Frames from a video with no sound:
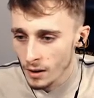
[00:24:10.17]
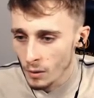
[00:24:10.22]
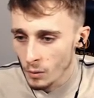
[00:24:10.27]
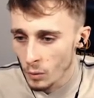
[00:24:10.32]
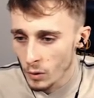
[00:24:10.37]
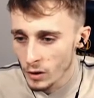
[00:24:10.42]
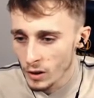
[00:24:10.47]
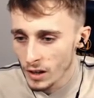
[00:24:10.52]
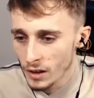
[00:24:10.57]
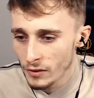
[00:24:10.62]

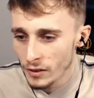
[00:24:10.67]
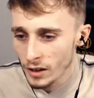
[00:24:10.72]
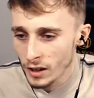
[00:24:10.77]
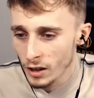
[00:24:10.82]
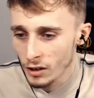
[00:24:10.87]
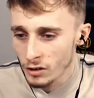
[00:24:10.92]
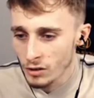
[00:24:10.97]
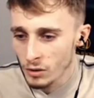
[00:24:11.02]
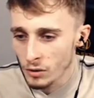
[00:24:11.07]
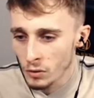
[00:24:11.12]
When you live in a
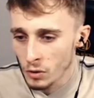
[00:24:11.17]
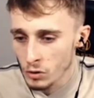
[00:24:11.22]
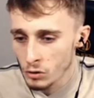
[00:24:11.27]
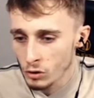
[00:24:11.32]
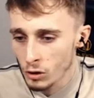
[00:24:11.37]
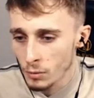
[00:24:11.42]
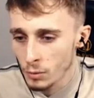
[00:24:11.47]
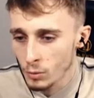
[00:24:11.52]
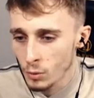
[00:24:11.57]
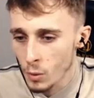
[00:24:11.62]
country of
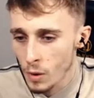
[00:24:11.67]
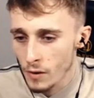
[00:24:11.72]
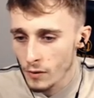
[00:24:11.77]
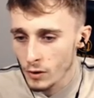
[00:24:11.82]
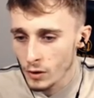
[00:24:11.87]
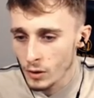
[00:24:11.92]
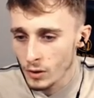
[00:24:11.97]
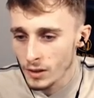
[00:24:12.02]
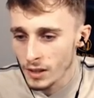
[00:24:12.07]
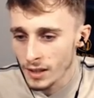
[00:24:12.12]
tropical weather,
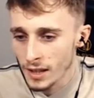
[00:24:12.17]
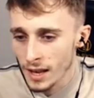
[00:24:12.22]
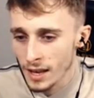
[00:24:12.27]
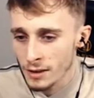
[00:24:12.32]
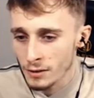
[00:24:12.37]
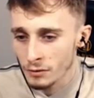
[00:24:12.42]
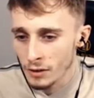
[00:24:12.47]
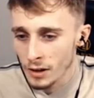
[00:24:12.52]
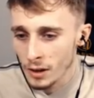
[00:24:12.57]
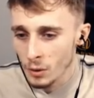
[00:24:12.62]
you see the edge
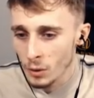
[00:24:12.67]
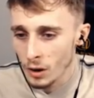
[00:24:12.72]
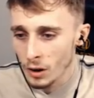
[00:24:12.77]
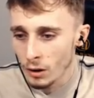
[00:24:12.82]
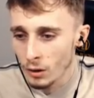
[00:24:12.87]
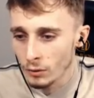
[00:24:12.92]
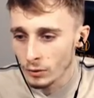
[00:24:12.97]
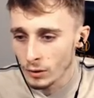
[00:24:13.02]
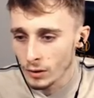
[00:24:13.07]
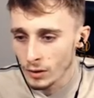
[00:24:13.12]
of rain quite
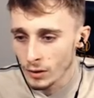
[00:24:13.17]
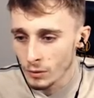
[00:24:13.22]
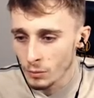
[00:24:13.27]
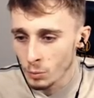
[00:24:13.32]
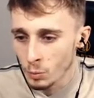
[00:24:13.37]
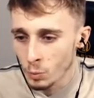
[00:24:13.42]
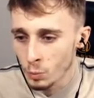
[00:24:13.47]
often.